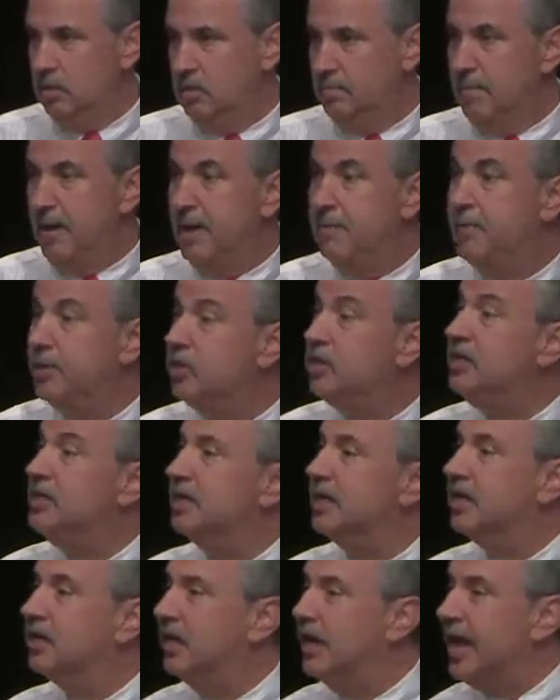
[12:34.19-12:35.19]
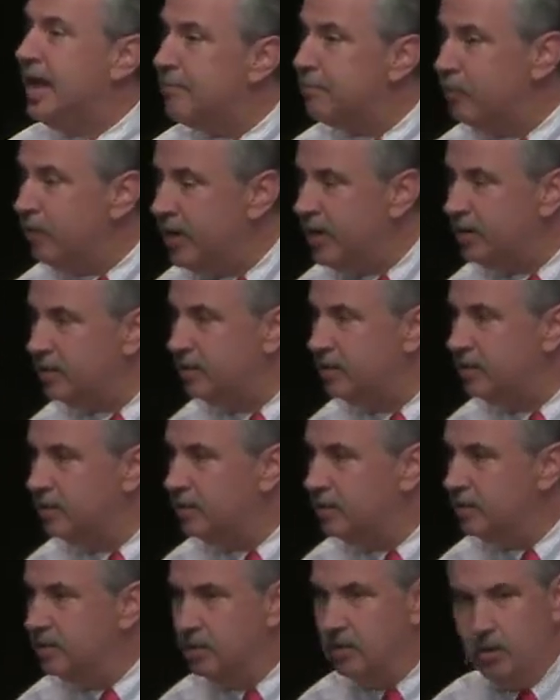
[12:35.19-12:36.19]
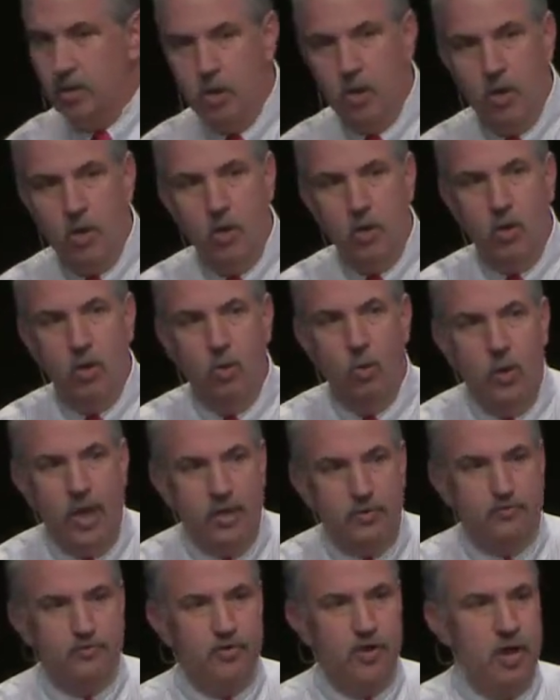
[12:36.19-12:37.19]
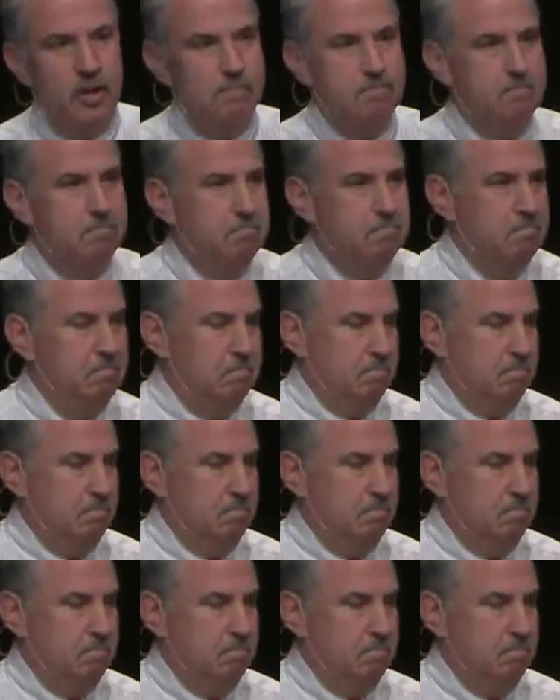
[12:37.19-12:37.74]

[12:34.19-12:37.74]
My ability to collaborate went from,